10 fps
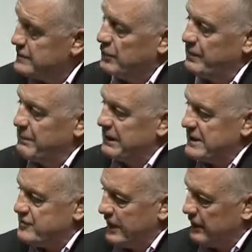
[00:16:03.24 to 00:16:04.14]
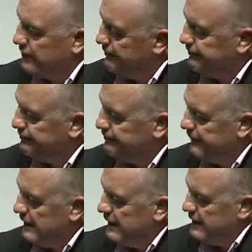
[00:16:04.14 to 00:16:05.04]
going to be multi-channel,
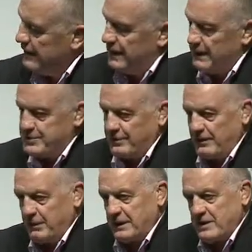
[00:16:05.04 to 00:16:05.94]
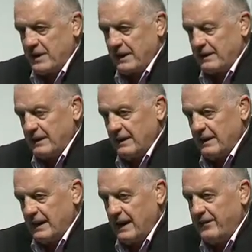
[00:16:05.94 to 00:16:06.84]
absolutely multi-channel.
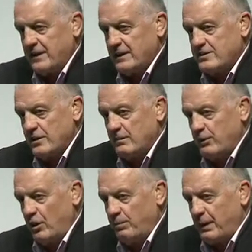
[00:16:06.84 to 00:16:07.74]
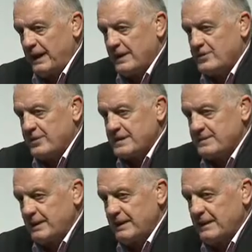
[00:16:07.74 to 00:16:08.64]
I think the term mobile interests
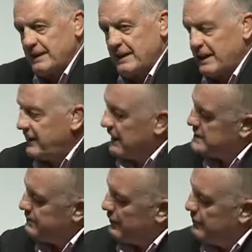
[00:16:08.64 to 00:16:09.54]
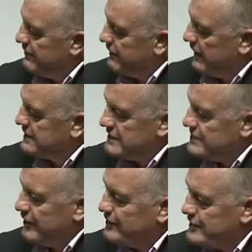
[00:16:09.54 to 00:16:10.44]
me. I think it's about device, it's
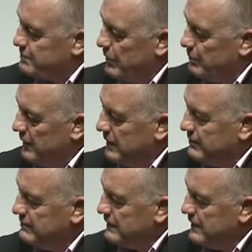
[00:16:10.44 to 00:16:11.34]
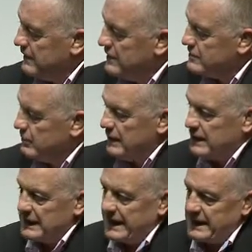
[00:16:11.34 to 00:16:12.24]
not just mobile. So we
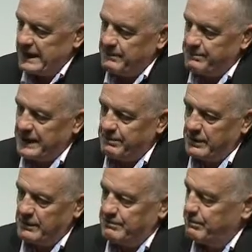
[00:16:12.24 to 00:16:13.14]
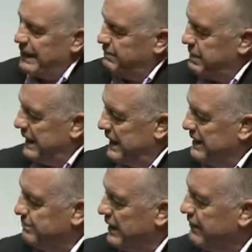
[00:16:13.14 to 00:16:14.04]
are getting people by
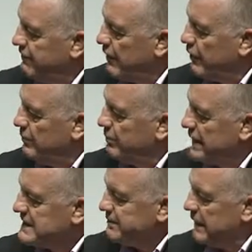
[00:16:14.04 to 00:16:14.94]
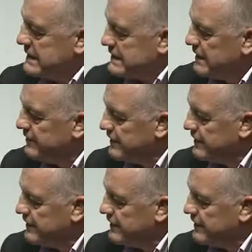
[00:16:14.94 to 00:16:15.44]
pad, by phone, by smart TV.